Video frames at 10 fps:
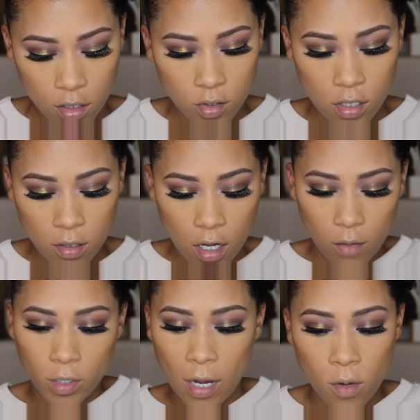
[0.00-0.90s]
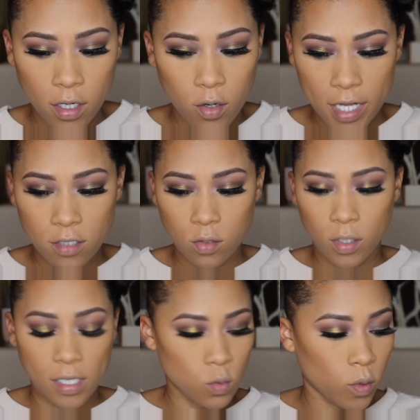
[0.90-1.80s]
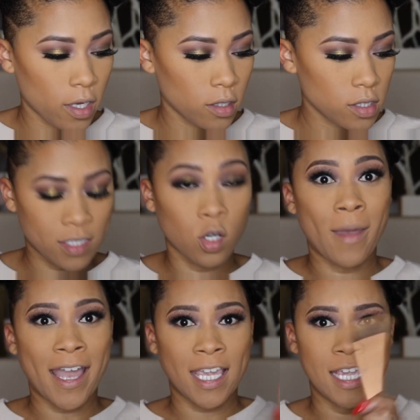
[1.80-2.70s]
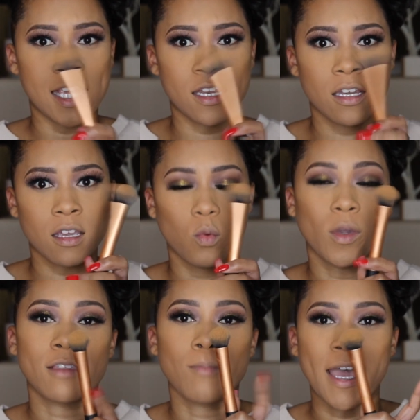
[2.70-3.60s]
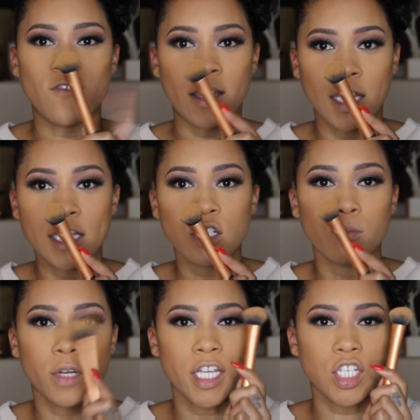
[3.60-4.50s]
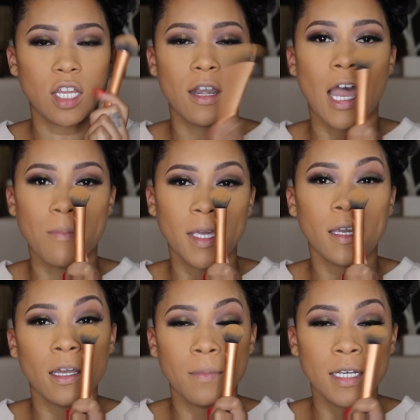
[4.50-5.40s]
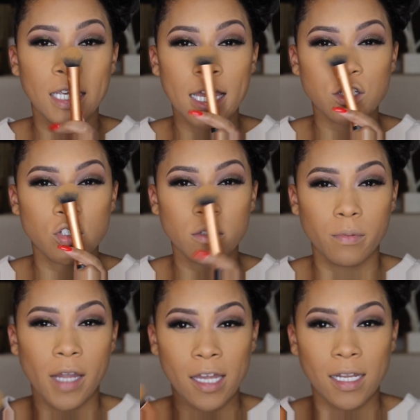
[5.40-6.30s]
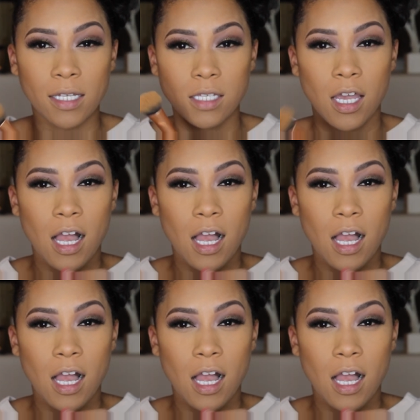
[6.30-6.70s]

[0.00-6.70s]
So then what I wanna go ahead and do as well is go back in with my foundation brush, not picking up any extra product.